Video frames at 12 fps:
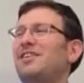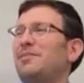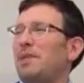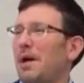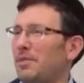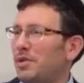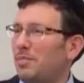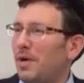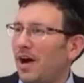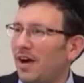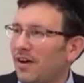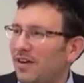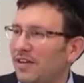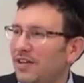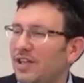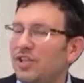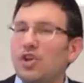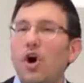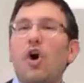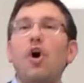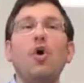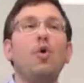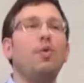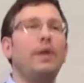Bamidbar is
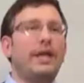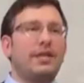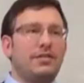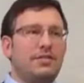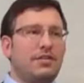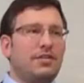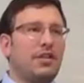always